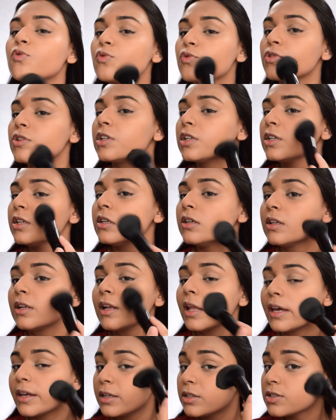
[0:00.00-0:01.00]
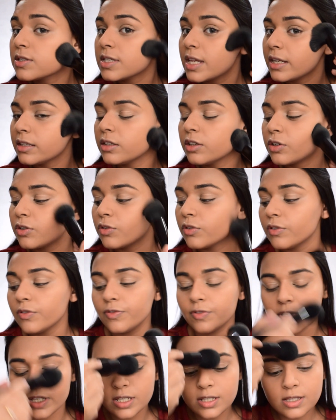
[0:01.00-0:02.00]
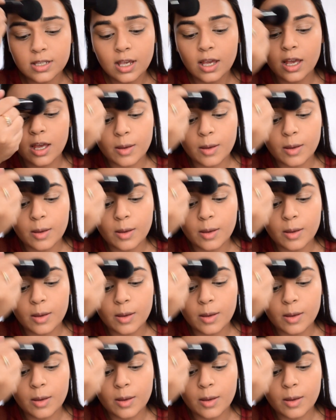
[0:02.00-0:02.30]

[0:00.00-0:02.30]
really like to set their whole face,